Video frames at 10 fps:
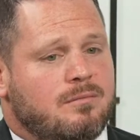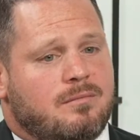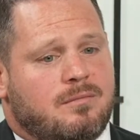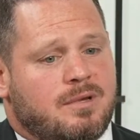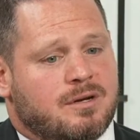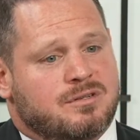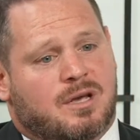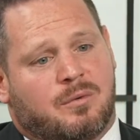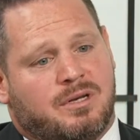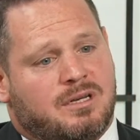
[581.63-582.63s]
here's how
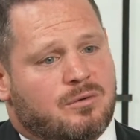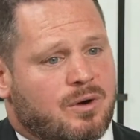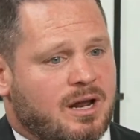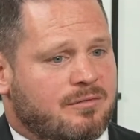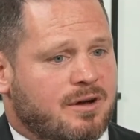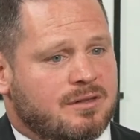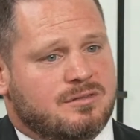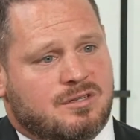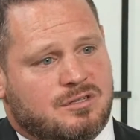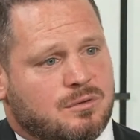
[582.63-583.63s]
we need to ratify
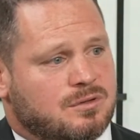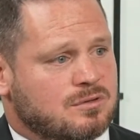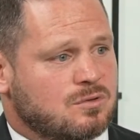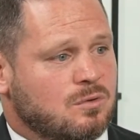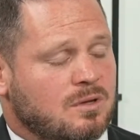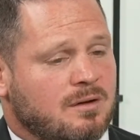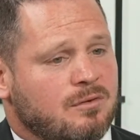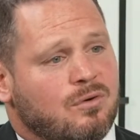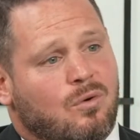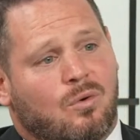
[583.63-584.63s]
this issue at the school
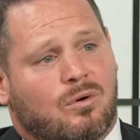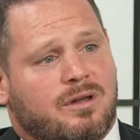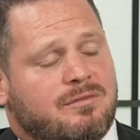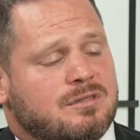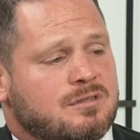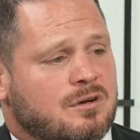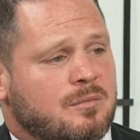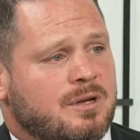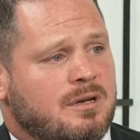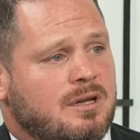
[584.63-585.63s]
level, or even
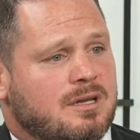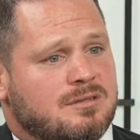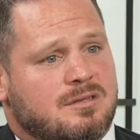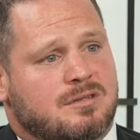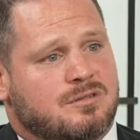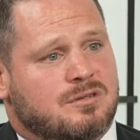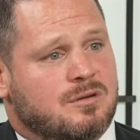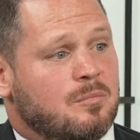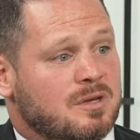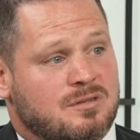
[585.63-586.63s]
determine, is this just a
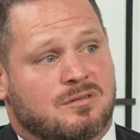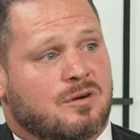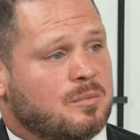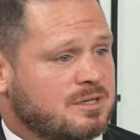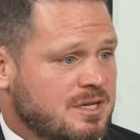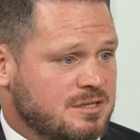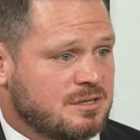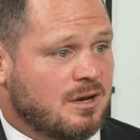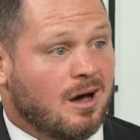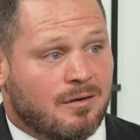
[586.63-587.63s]

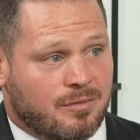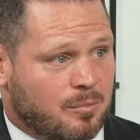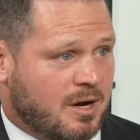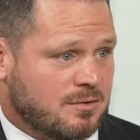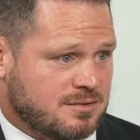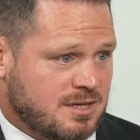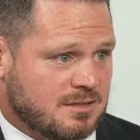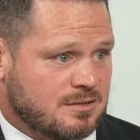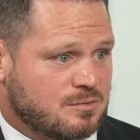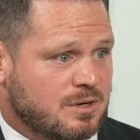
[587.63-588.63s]
misinterpretation of the policy as
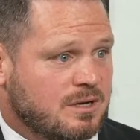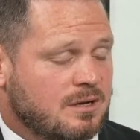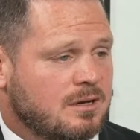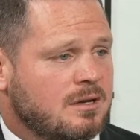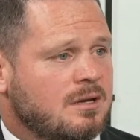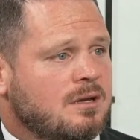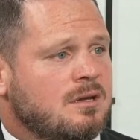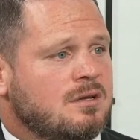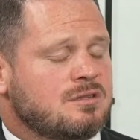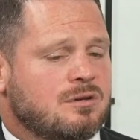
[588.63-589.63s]
it's written?
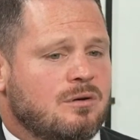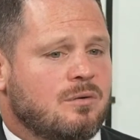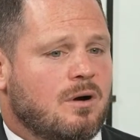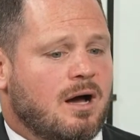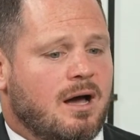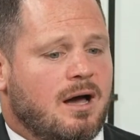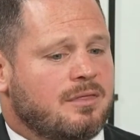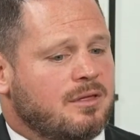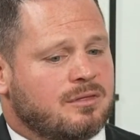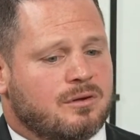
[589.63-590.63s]
So I
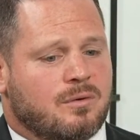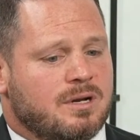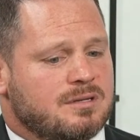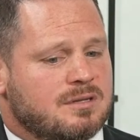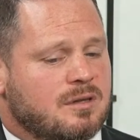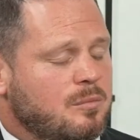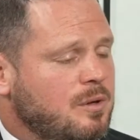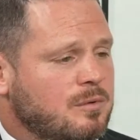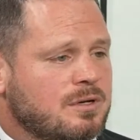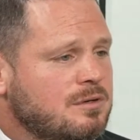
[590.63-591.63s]
think the greatest thing that
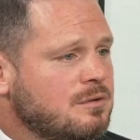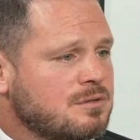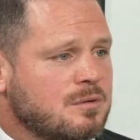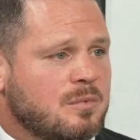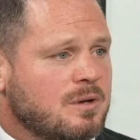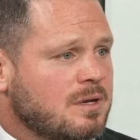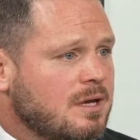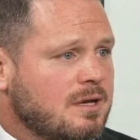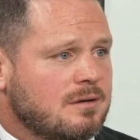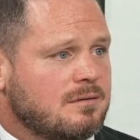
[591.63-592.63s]
people can do is
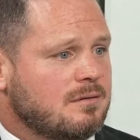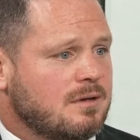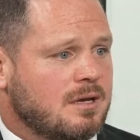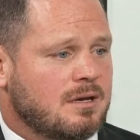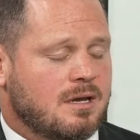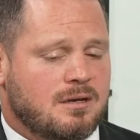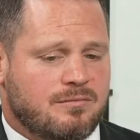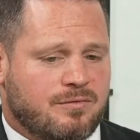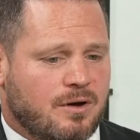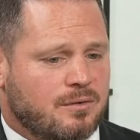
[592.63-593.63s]
communicate and
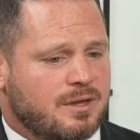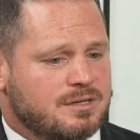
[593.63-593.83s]
follow that